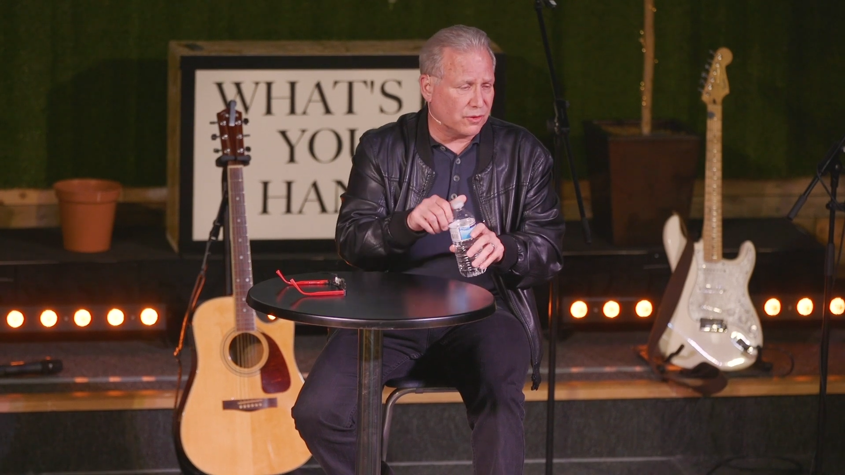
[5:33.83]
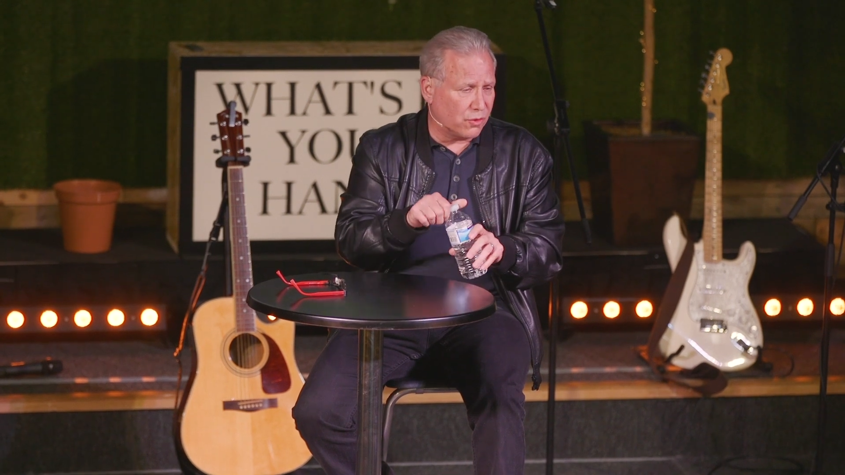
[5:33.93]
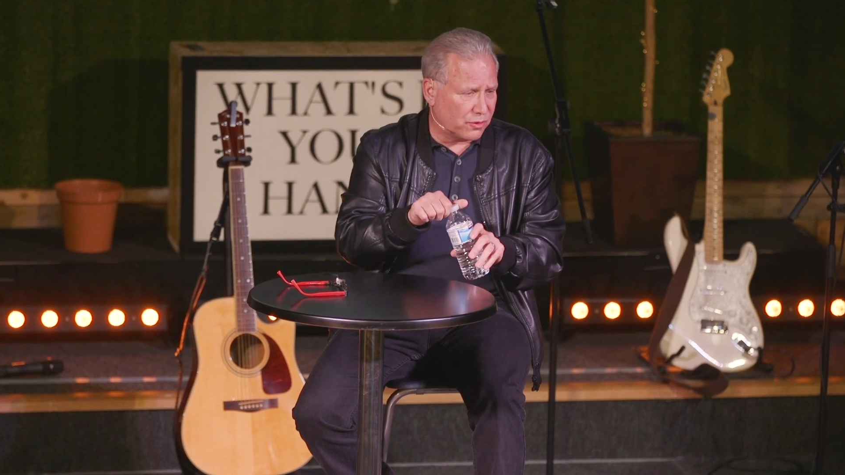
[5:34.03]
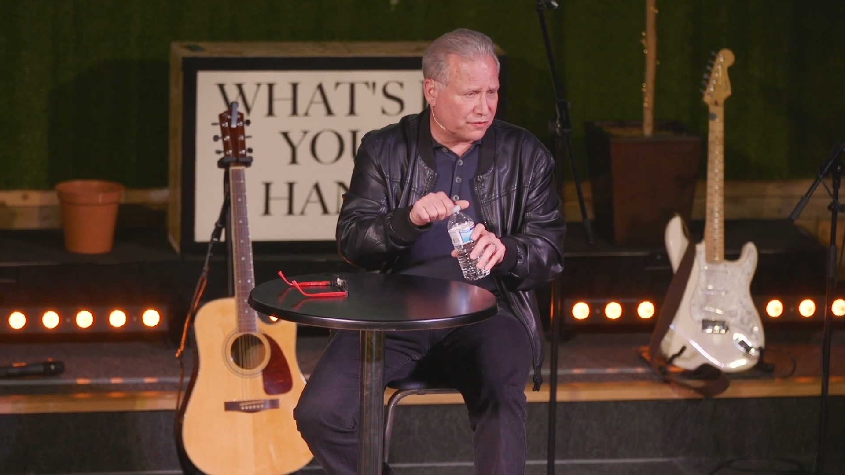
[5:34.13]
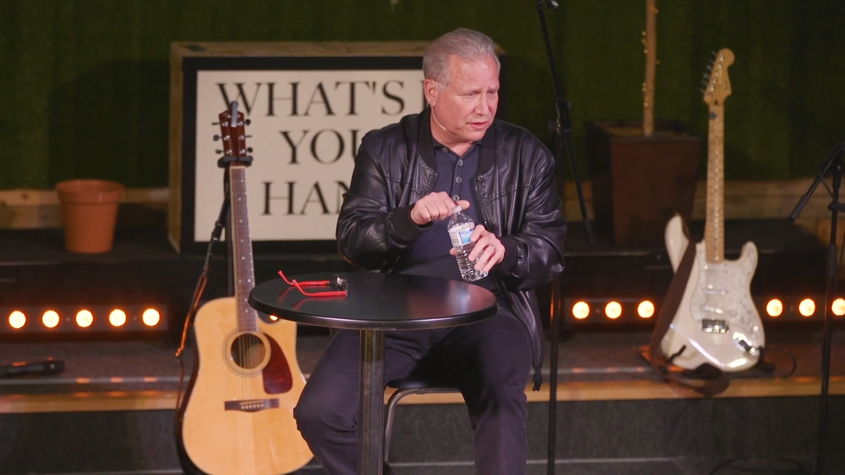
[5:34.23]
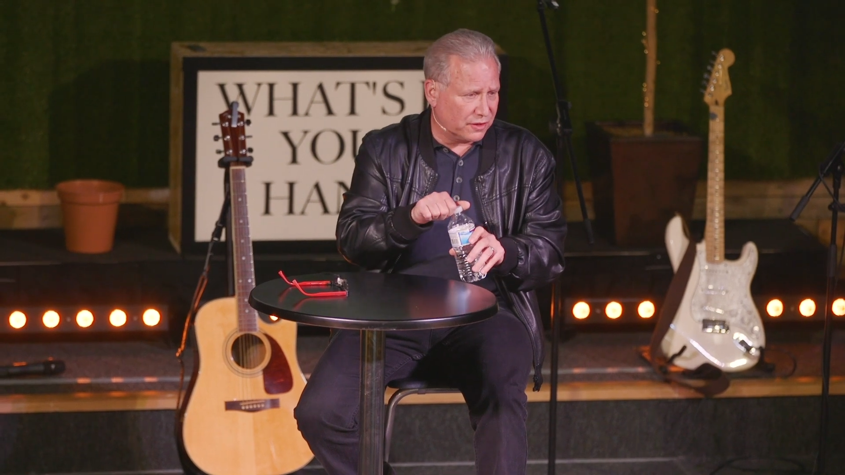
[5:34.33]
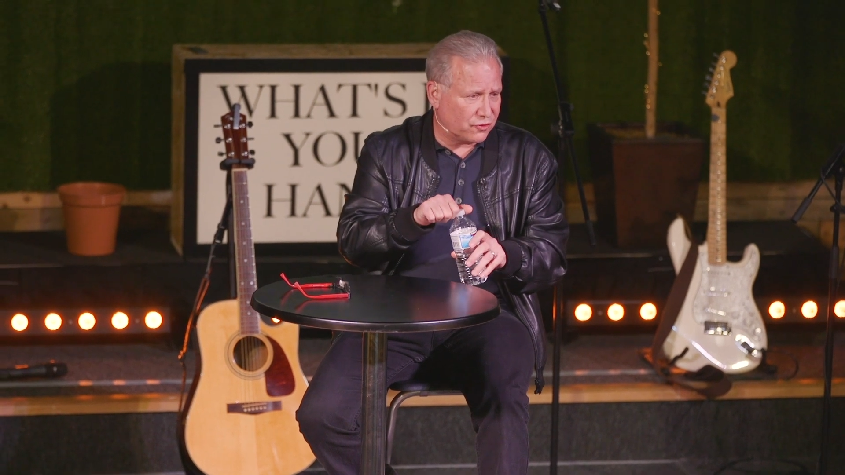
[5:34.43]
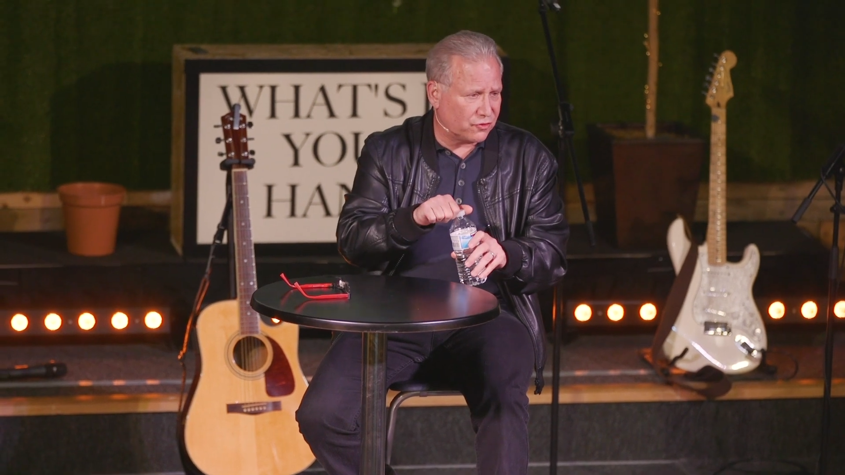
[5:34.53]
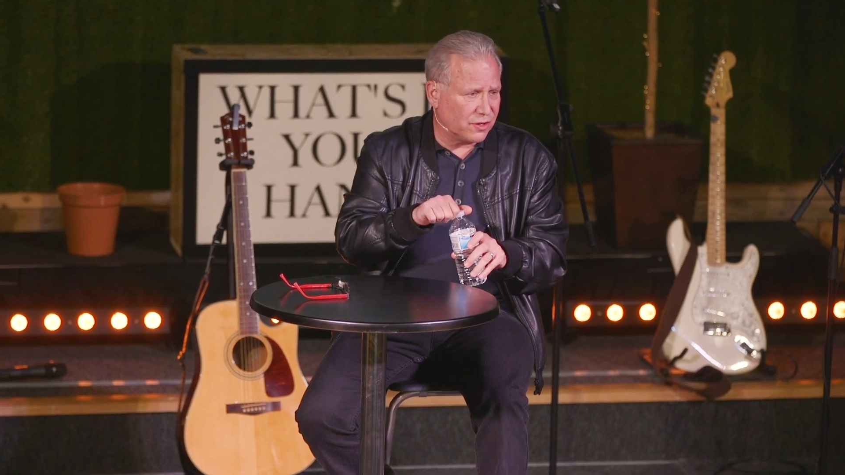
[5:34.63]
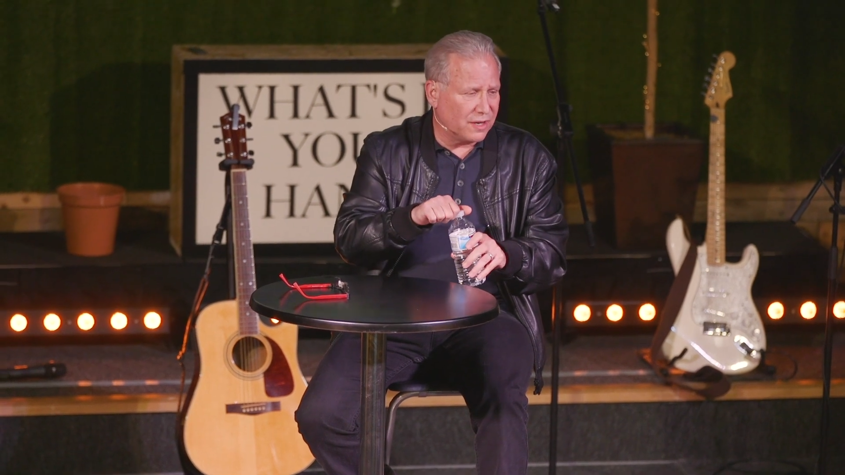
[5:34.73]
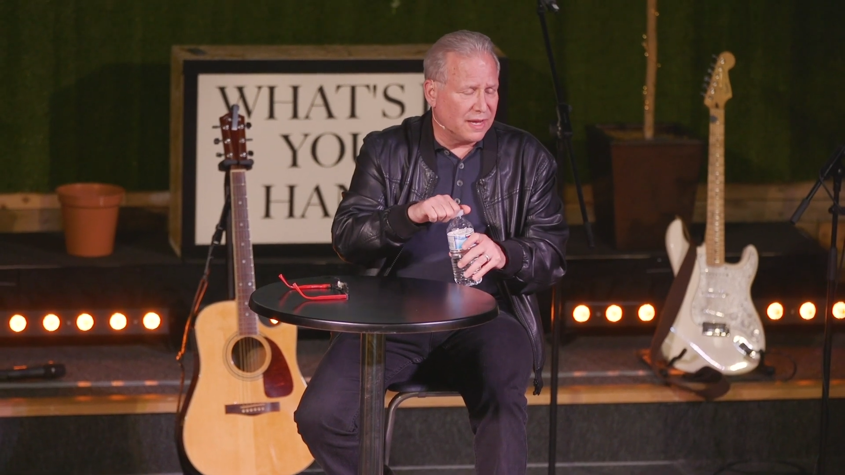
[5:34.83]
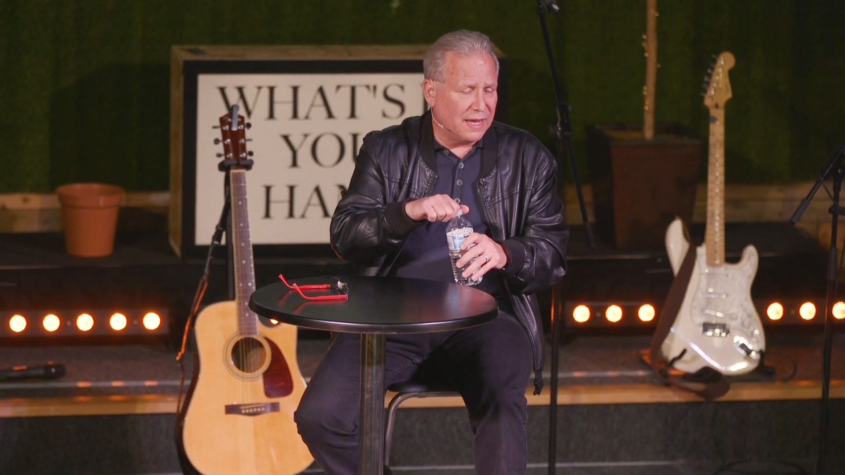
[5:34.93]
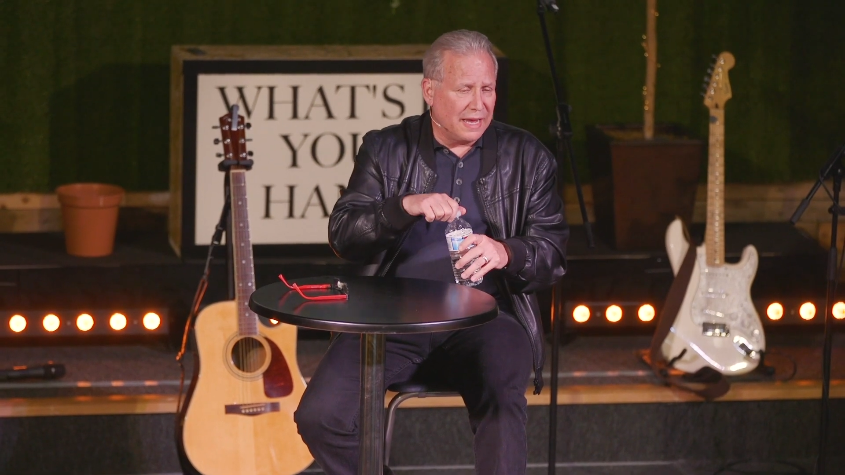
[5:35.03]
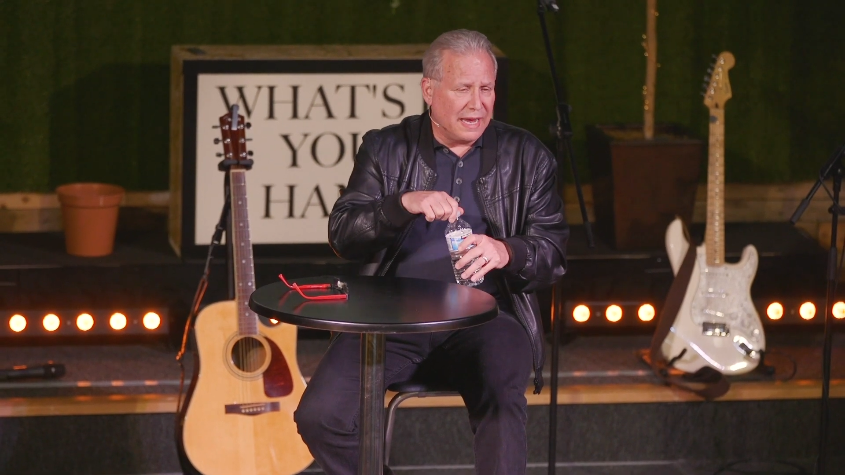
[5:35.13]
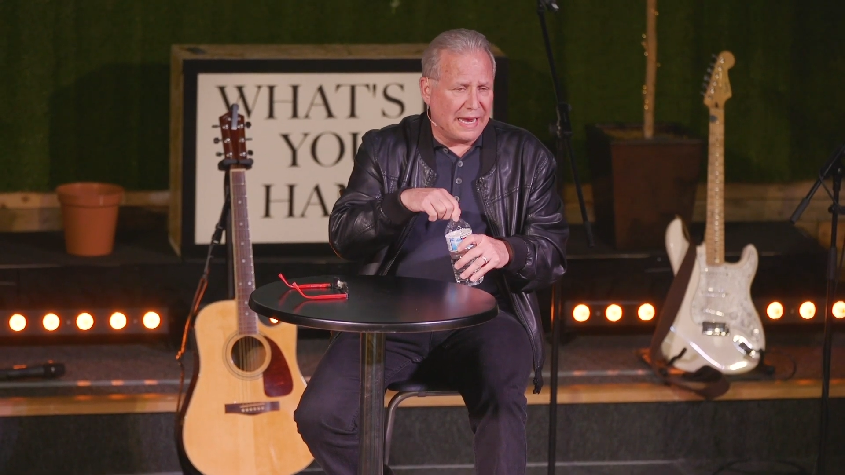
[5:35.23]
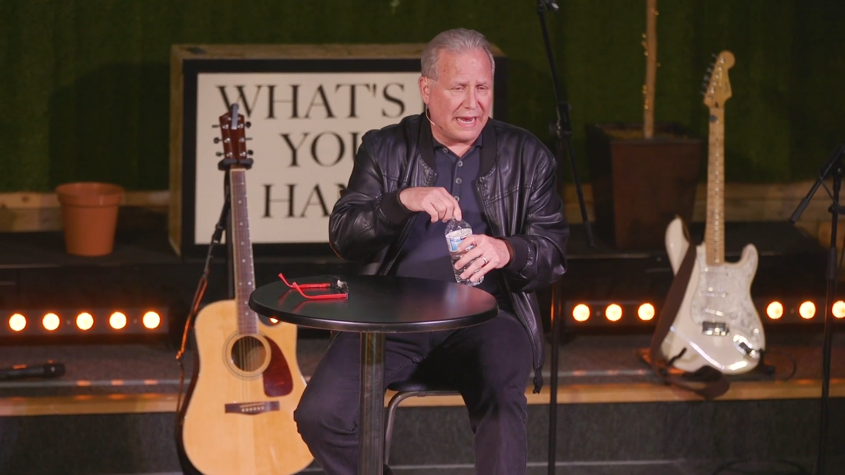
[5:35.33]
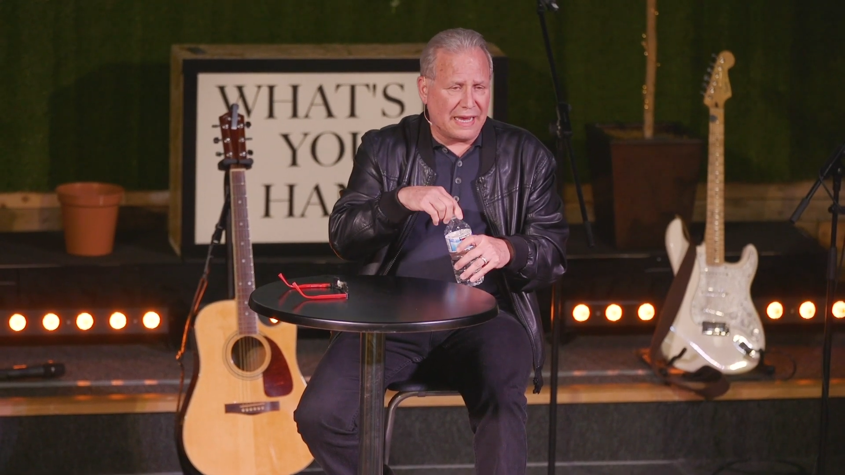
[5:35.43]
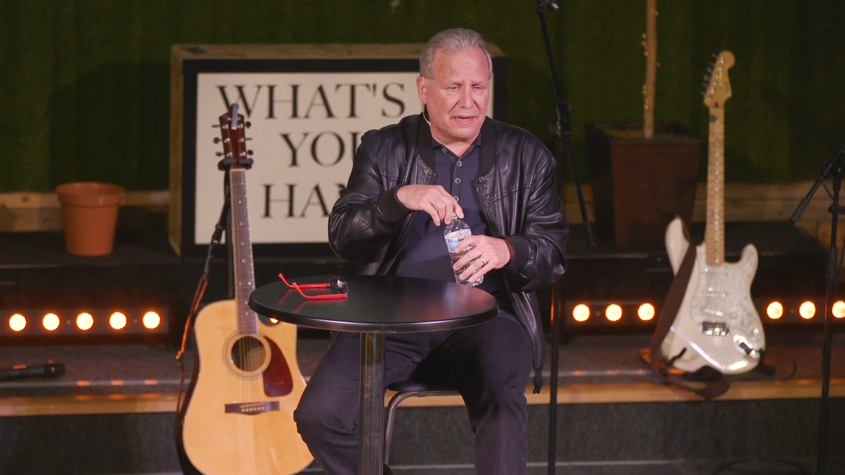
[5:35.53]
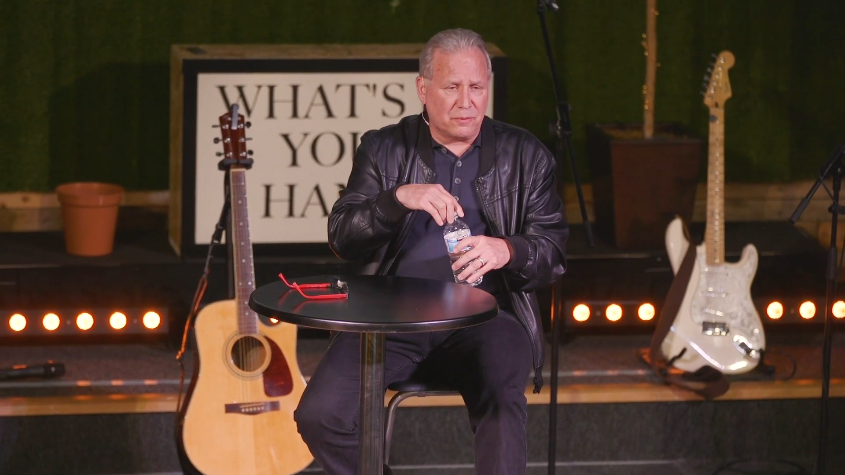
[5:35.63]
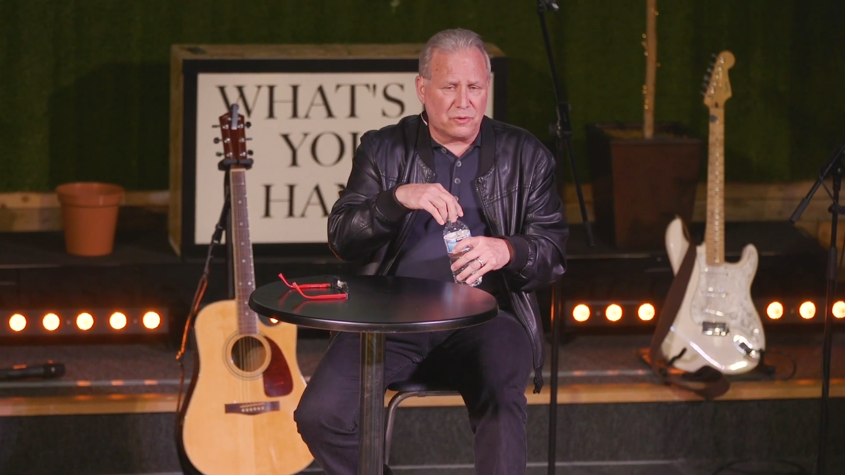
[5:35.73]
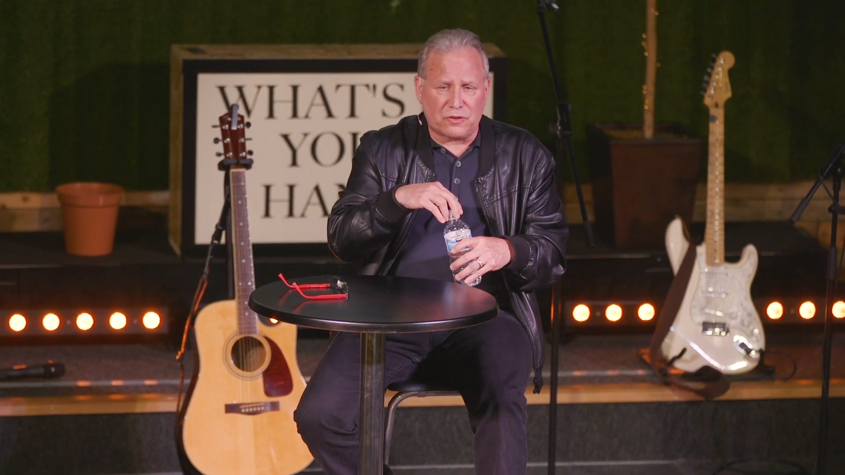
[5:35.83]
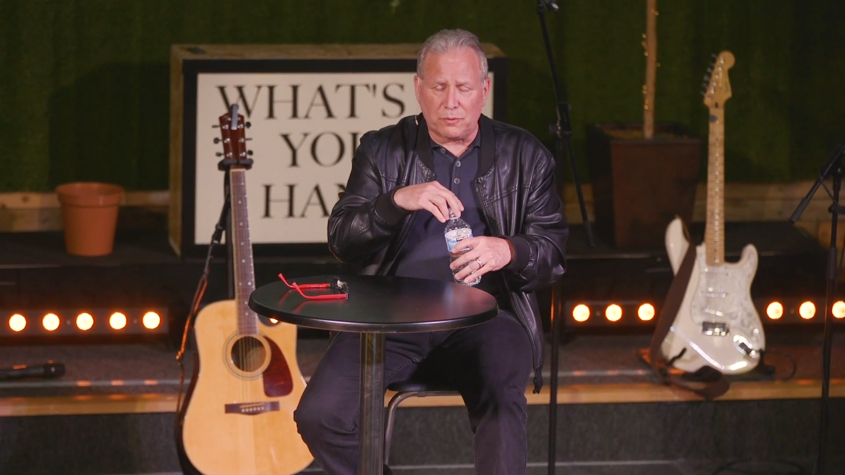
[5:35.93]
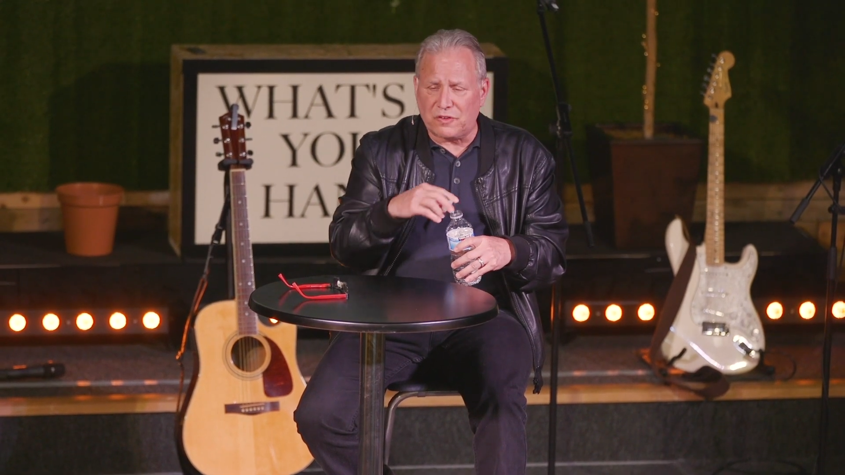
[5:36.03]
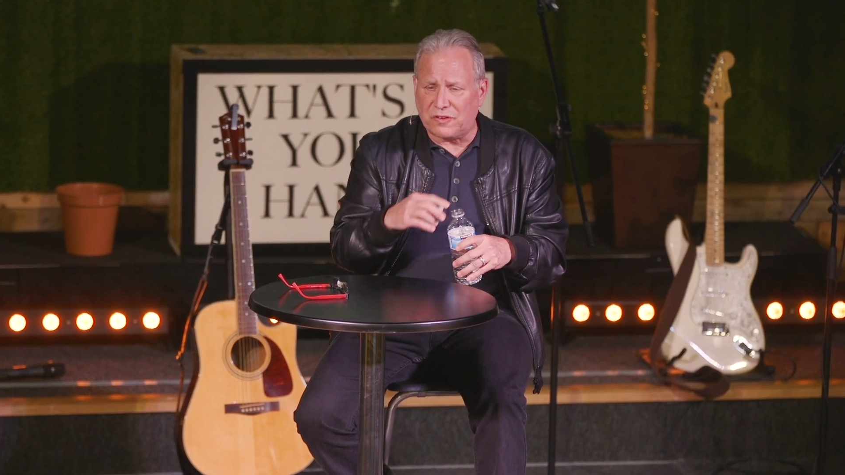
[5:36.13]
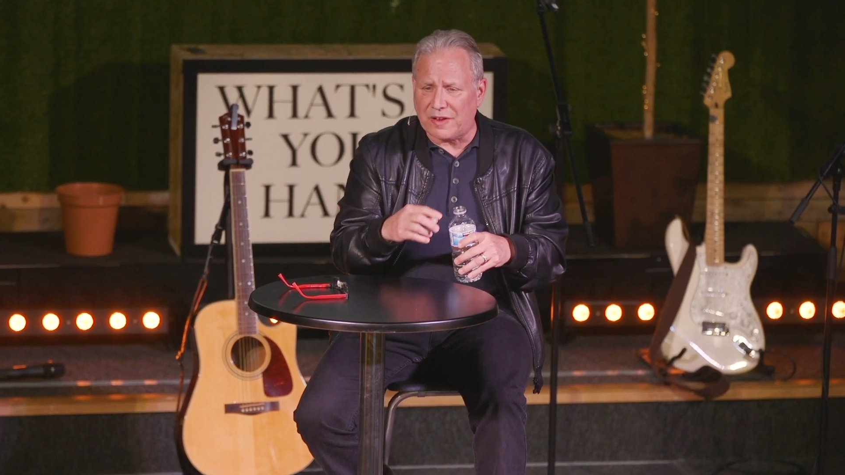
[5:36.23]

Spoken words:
an orphanage, and which